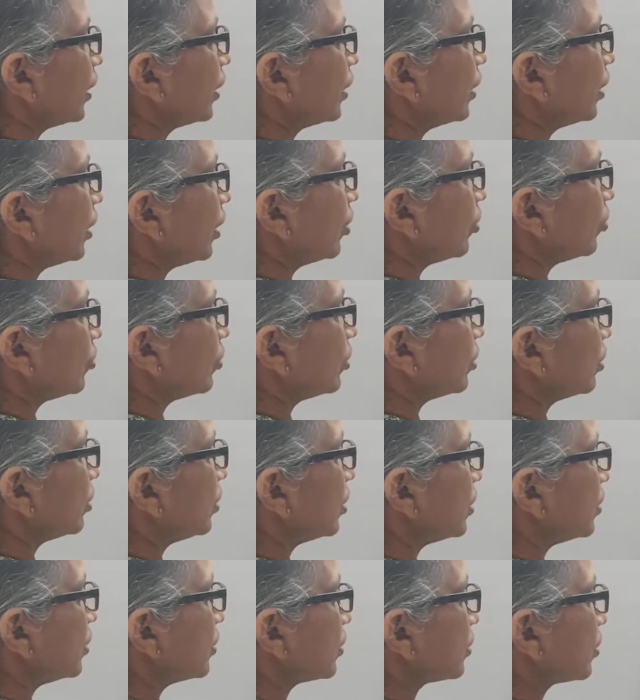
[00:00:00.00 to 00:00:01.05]
Now,
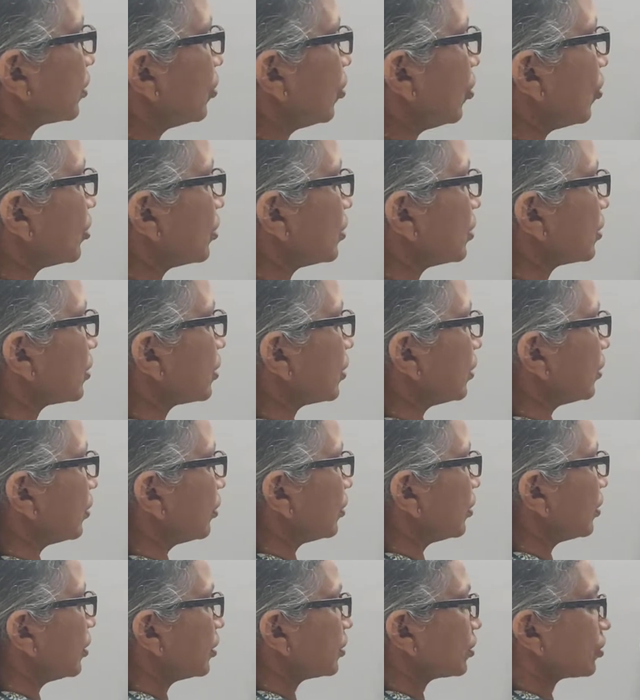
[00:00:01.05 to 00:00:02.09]
this constant
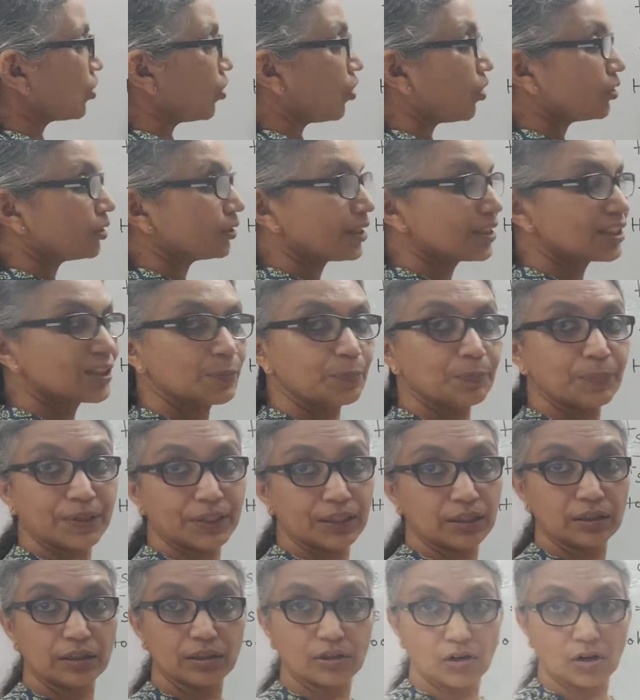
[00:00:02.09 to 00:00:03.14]
is called the
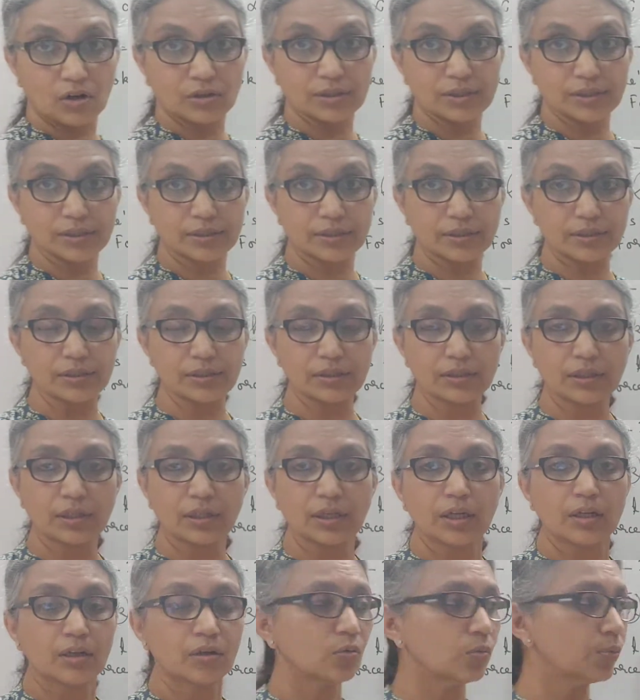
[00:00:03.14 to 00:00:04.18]
spring constant,
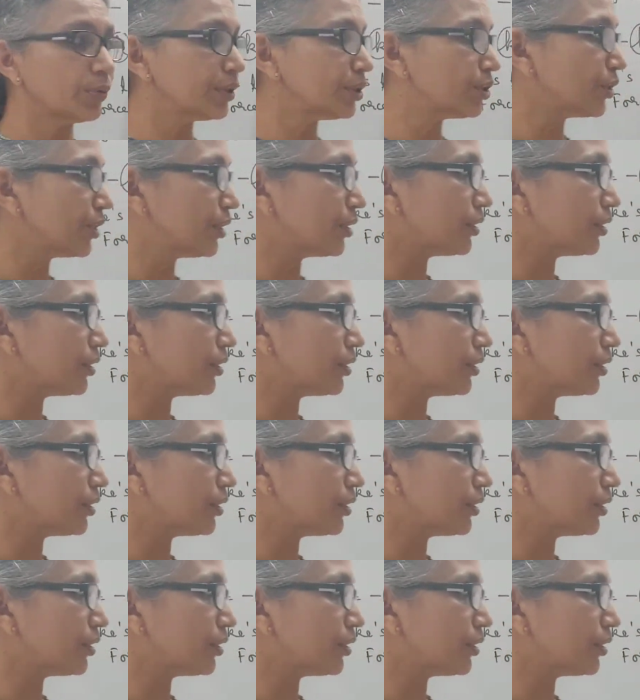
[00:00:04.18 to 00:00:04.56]
which